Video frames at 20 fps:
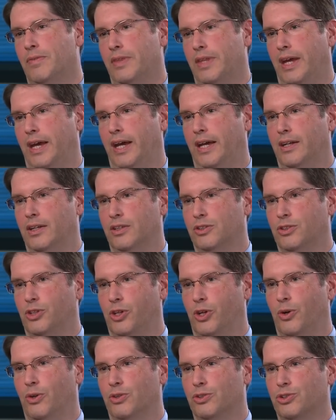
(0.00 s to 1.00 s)
that as,
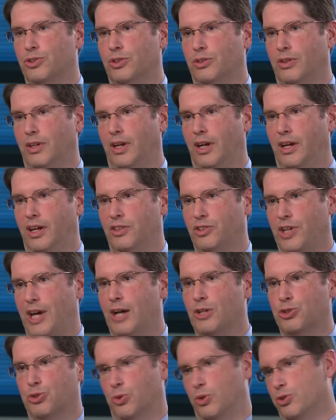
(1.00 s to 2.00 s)
you know, as, as
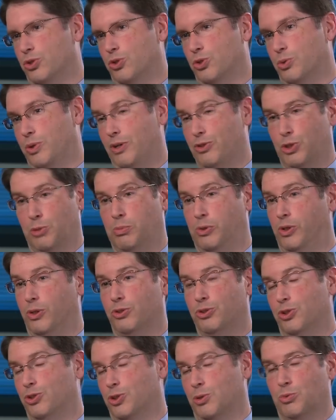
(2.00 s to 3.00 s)
outsourcers, when I was at
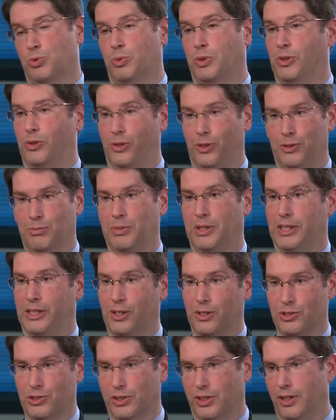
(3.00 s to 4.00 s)
Perot Systems, we learned many
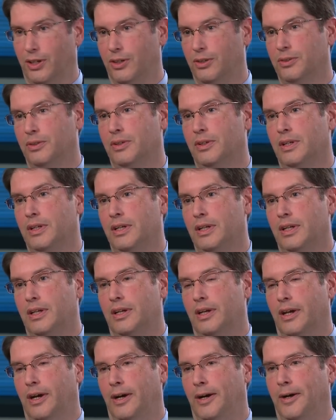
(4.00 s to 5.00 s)
years ago.
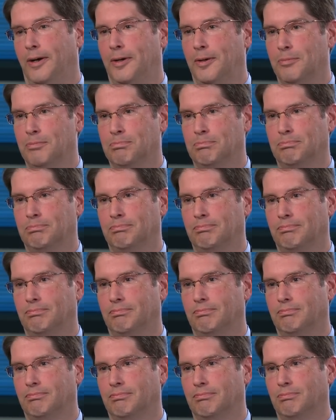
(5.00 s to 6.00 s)
Um,
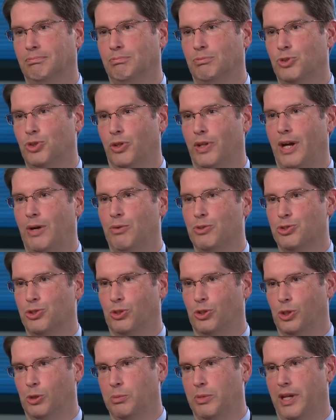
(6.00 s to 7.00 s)
so that one's
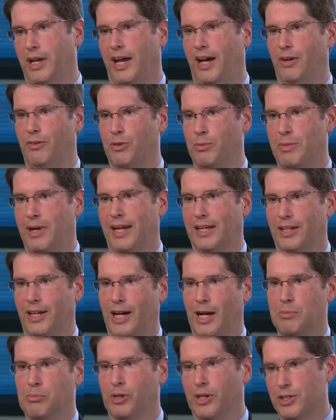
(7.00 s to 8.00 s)
a little bit out of the bang to
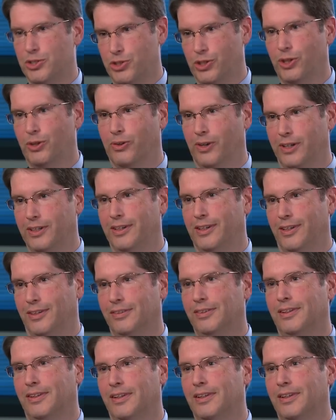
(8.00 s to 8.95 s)
hype ratio right now.